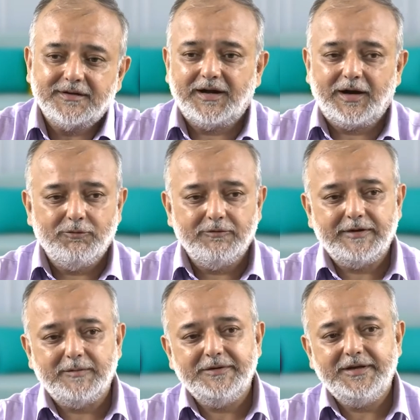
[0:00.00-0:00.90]
how a
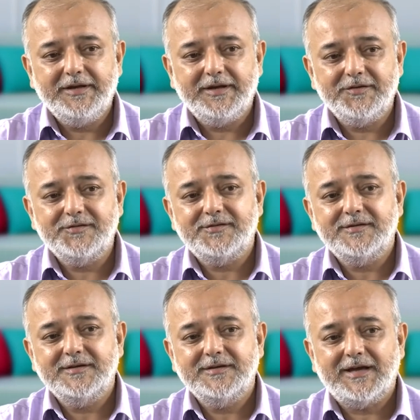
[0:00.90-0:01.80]
family is
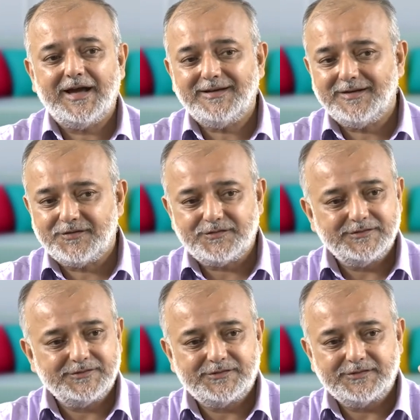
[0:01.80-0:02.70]
at
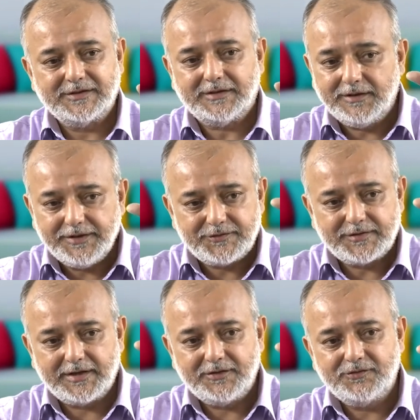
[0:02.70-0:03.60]
its early
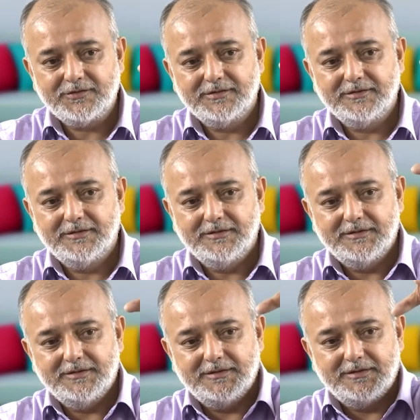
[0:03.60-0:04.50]
stage,
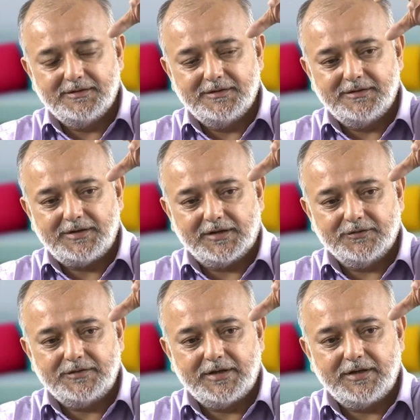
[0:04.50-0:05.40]
young
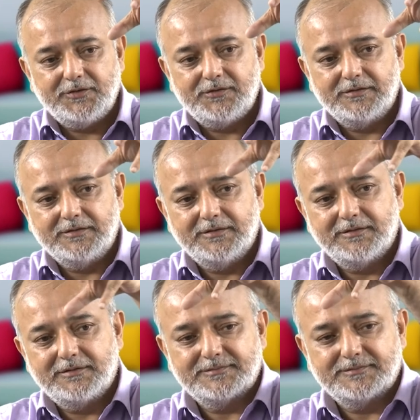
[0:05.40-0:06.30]
stage,
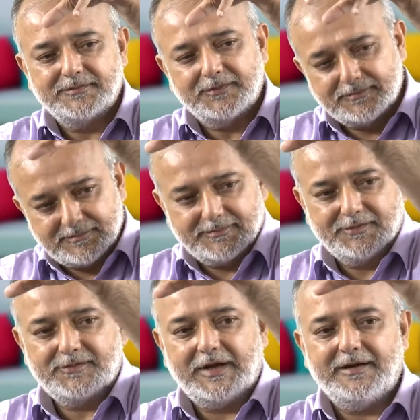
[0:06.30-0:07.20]

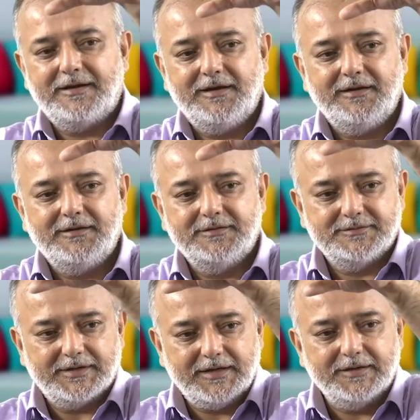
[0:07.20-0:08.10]
slightly
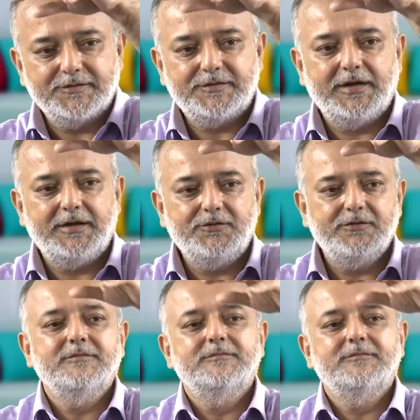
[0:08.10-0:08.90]
elder stage,